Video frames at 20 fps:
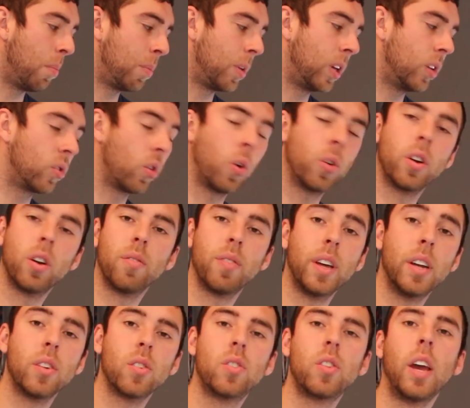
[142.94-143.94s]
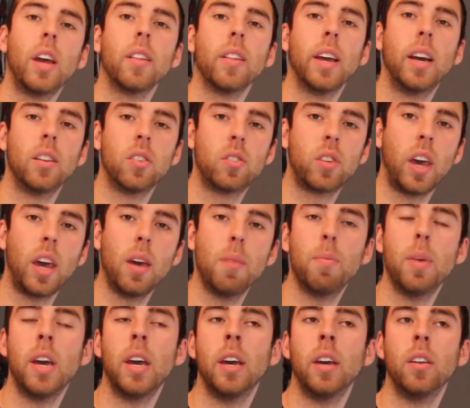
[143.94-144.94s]
He's owner of Interstate
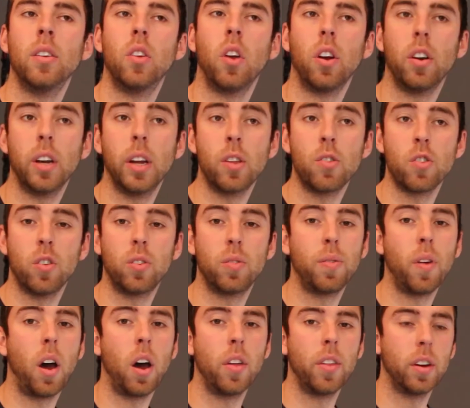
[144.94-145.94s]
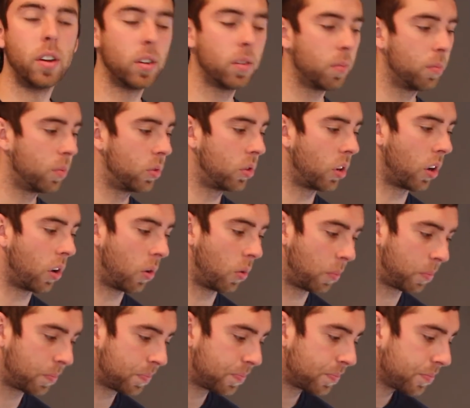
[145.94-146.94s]
Landscape and Dirt Ninja's father.
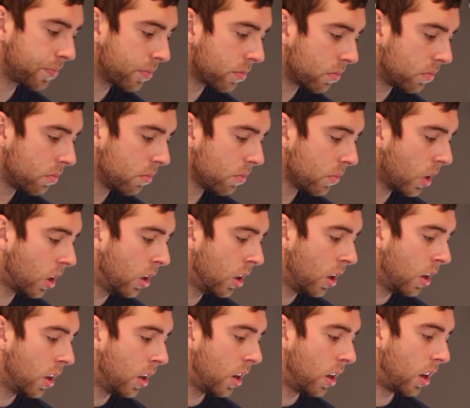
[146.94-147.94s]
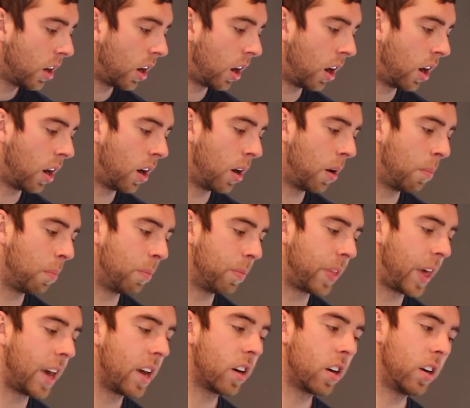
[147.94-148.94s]
So
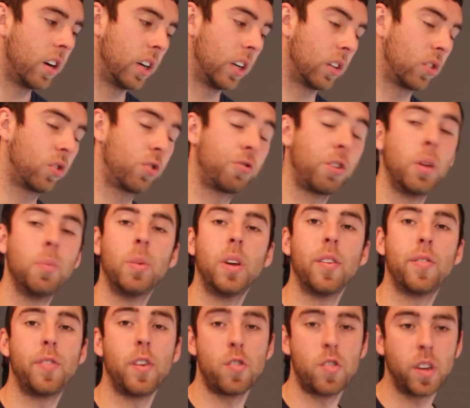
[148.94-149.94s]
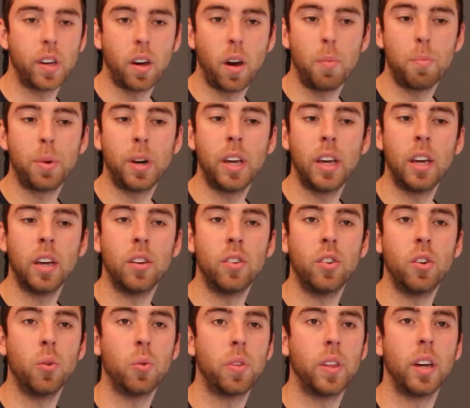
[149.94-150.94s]
they are an extremely efficient company and
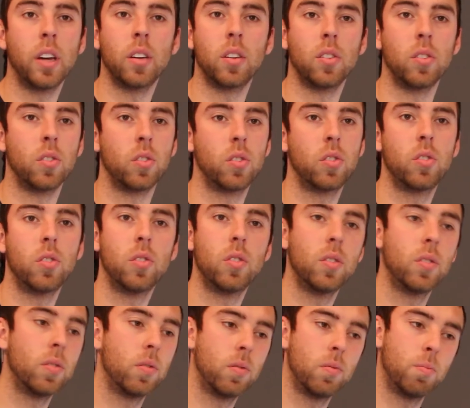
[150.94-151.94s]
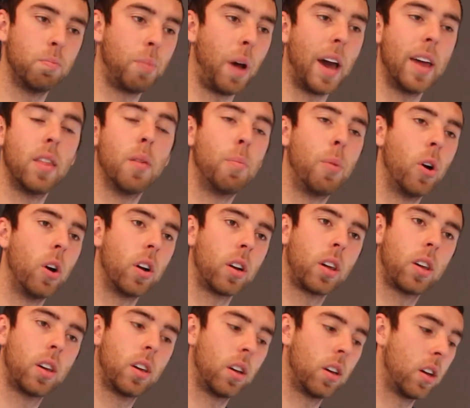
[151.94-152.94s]
do things by the book.